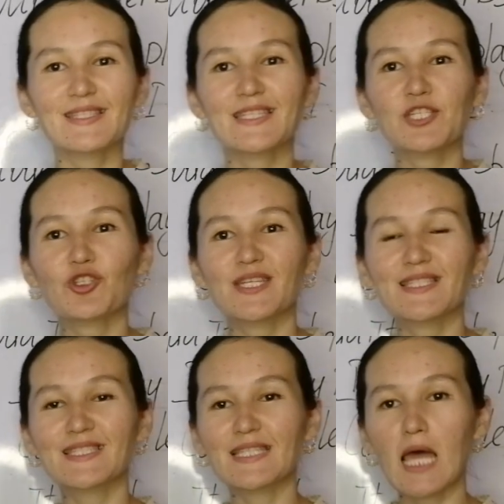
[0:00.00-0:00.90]
such
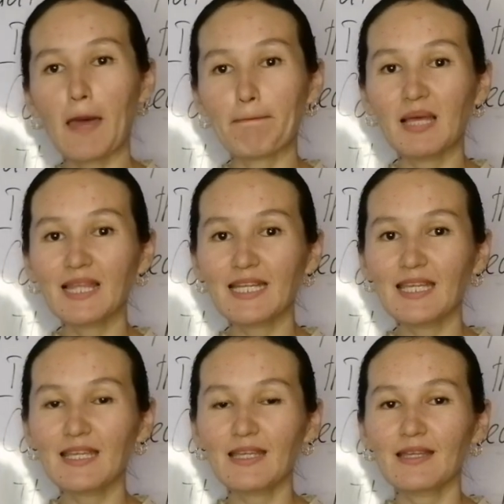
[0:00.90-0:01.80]
as
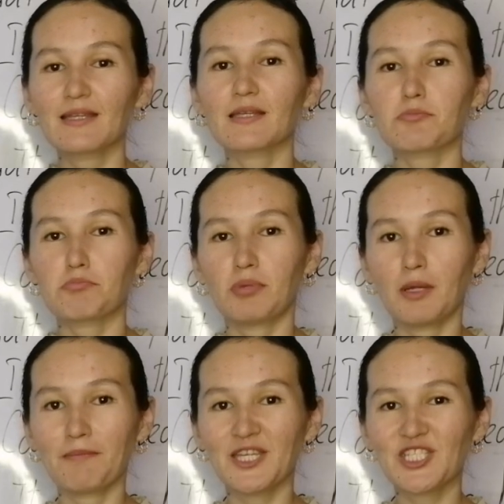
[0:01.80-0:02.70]
ability,
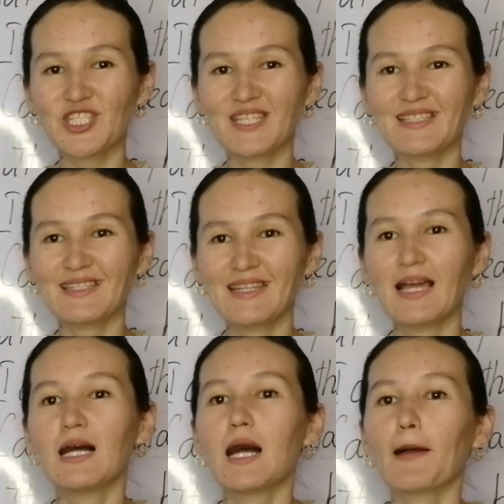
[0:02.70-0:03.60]

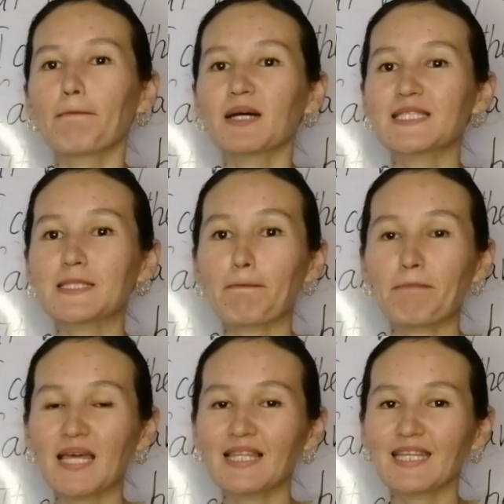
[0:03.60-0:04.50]
permission,
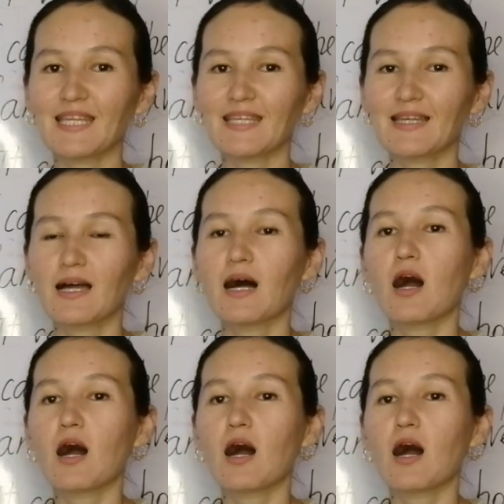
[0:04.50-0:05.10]
possibility,